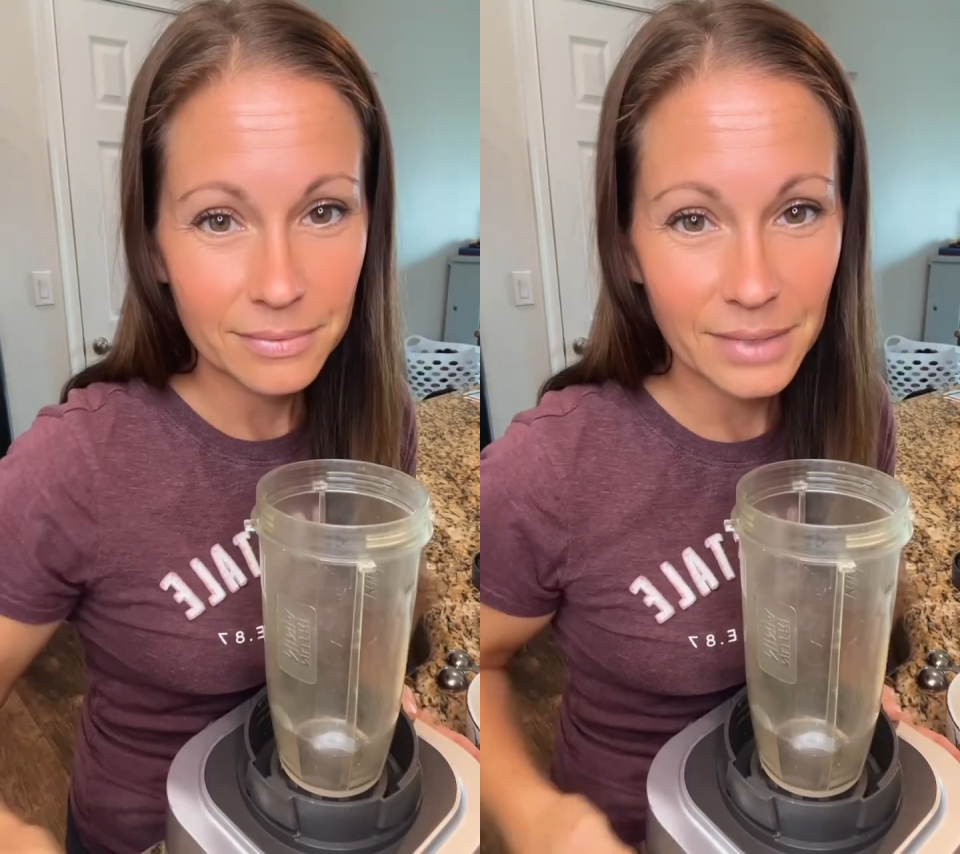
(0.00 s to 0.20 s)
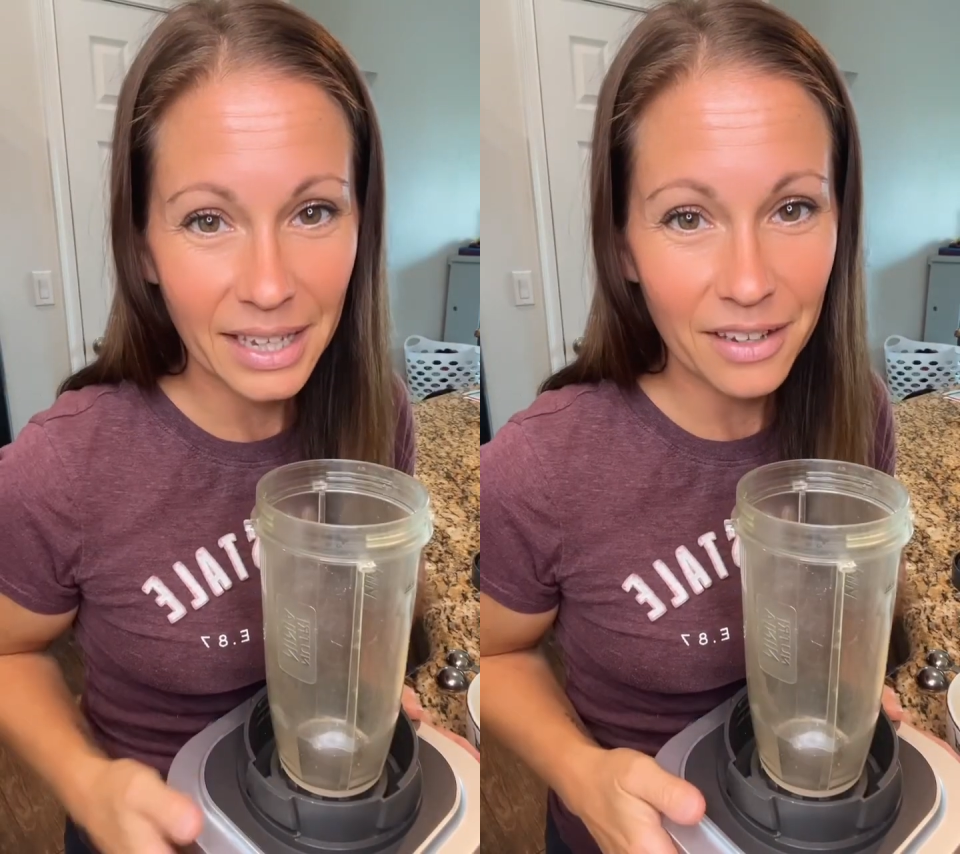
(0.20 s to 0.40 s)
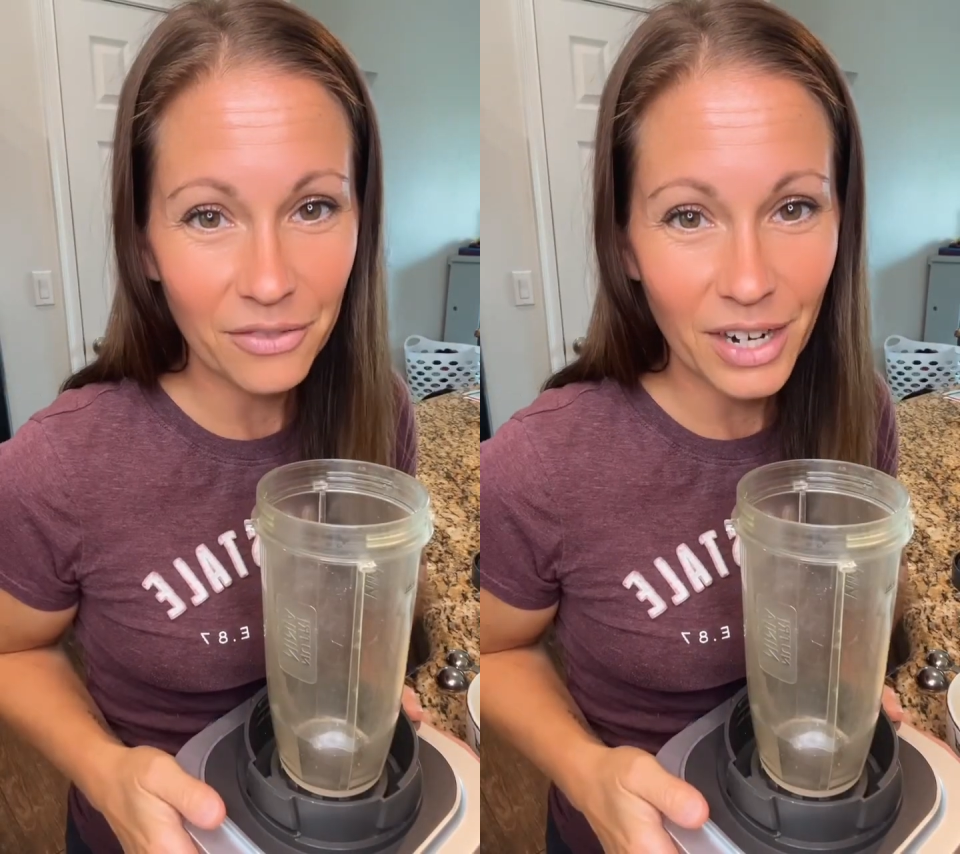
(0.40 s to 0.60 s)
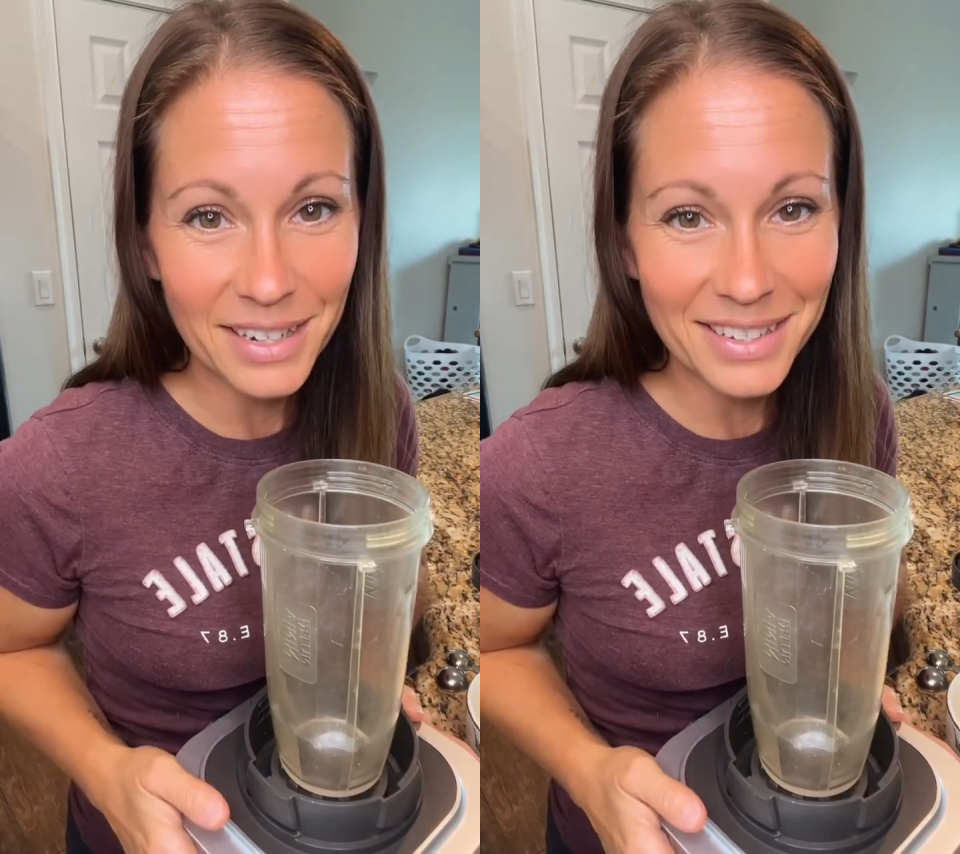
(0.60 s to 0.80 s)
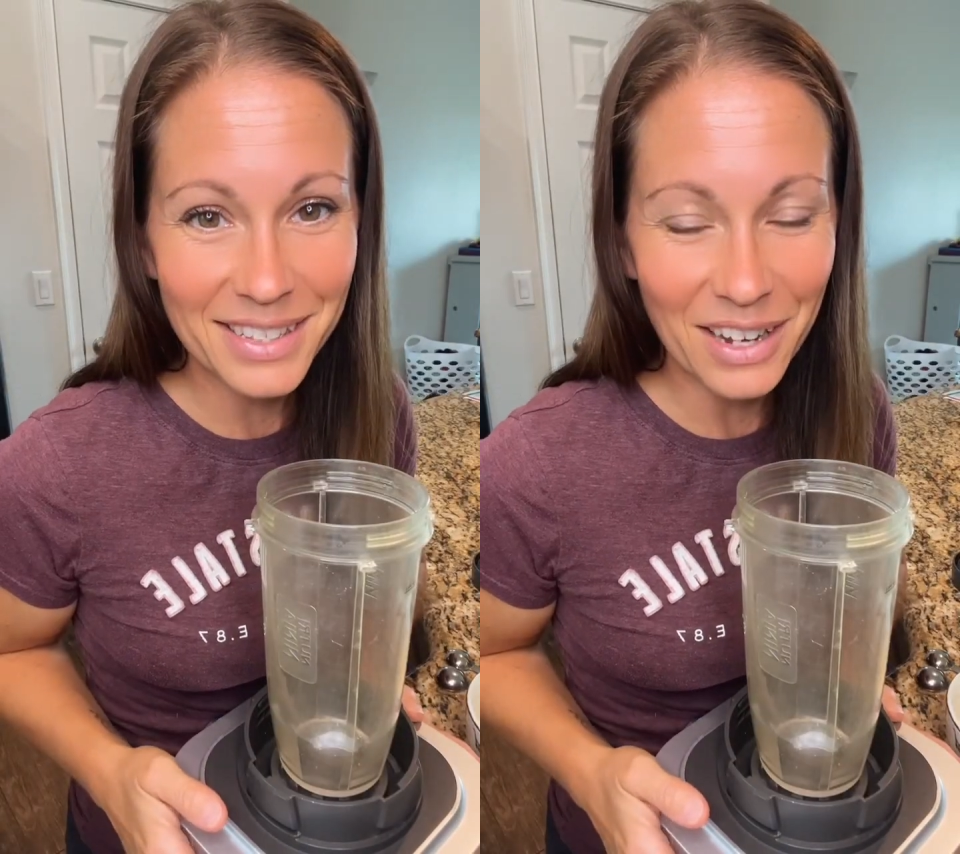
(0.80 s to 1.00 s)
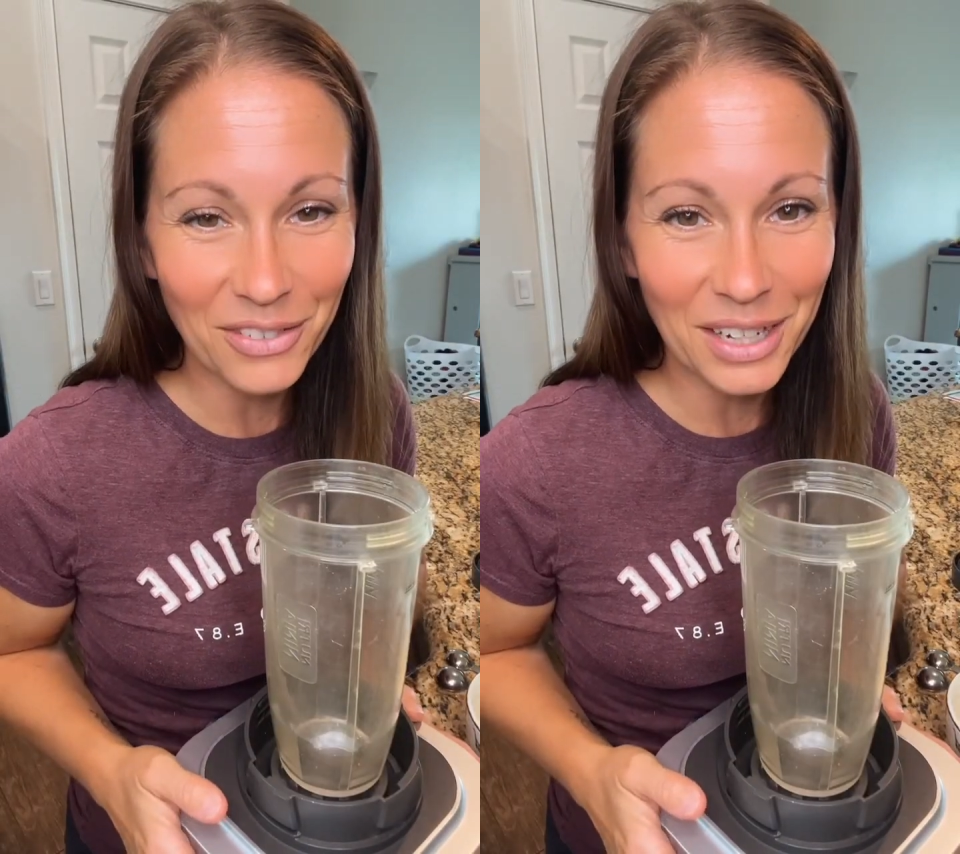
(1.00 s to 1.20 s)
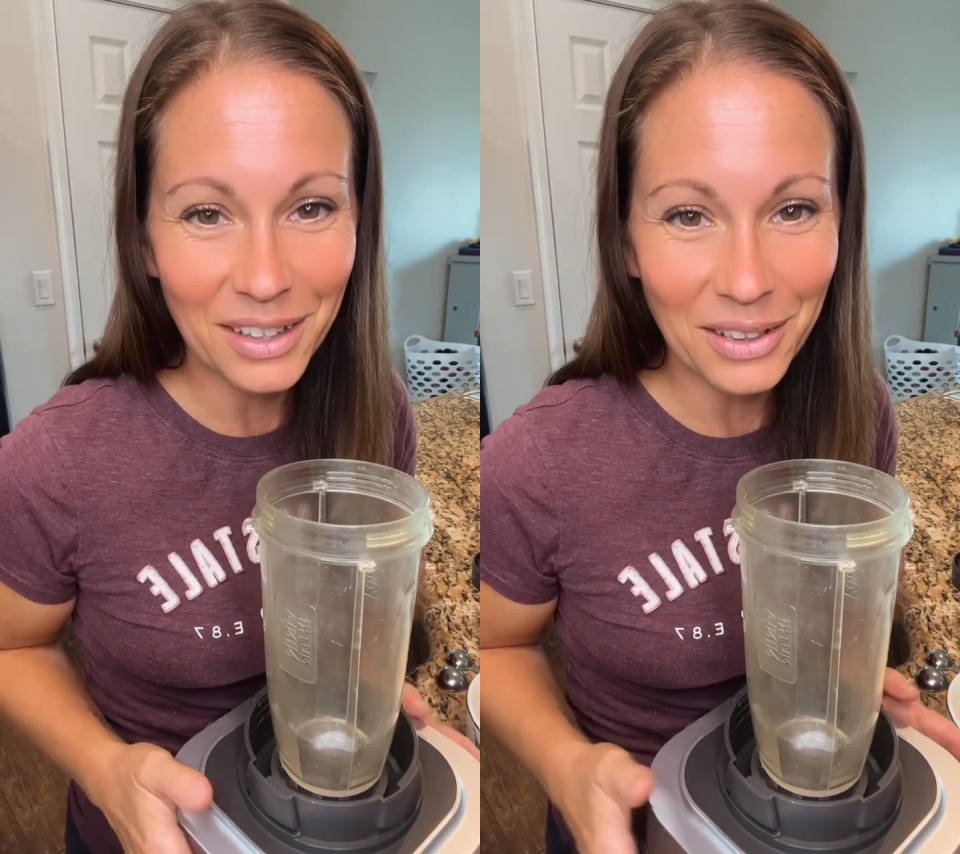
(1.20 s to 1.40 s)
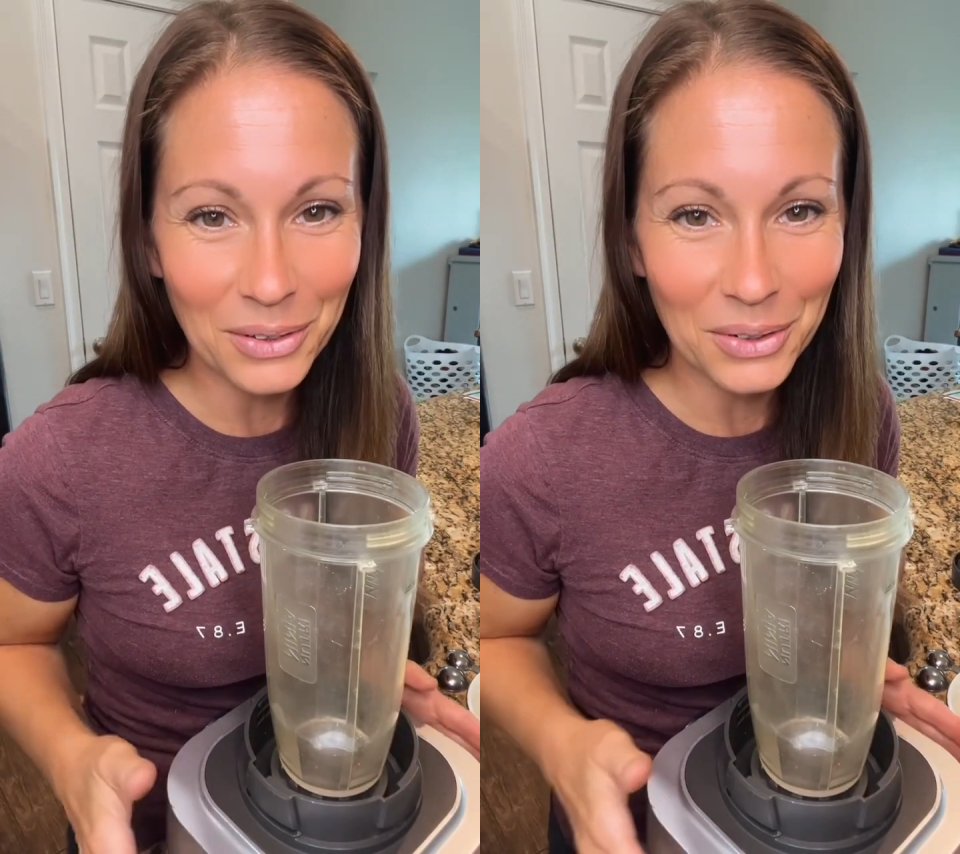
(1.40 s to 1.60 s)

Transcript: Hey friends, Stephanie Lalo